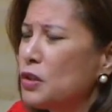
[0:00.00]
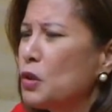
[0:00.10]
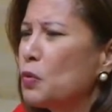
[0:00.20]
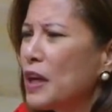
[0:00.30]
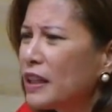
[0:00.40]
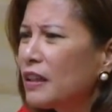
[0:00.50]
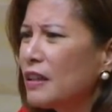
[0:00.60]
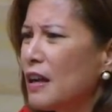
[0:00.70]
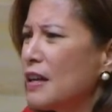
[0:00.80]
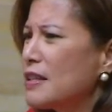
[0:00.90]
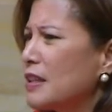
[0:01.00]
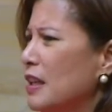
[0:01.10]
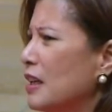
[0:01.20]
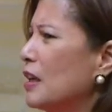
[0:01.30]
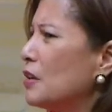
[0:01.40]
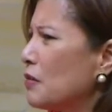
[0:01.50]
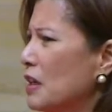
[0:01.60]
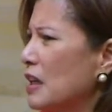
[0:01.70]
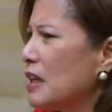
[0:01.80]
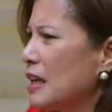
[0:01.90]
to recognize King
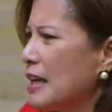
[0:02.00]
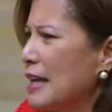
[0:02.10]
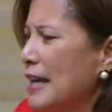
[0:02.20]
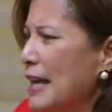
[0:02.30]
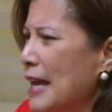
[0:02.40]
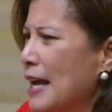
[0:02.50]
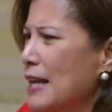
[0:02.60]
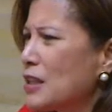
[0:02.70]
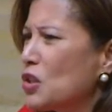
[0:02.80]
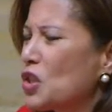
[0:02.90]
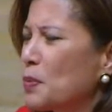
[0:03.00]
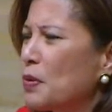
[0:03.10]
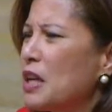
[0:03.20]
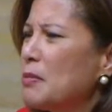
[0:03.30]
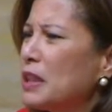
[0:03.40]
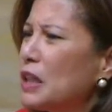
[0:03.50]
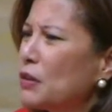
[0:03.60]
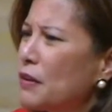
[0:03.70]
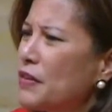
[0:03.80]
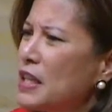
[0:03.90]
Henry as the supreme
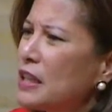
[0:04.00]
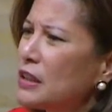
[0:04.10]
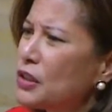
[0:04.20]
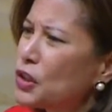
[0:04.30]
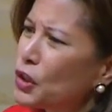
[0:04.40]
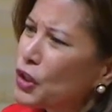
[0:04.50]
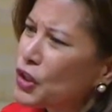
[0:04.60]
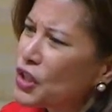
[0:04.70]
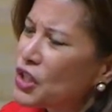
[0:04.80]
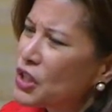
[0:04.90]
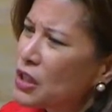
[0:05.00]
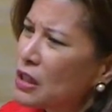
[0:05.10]
leader of the England Church,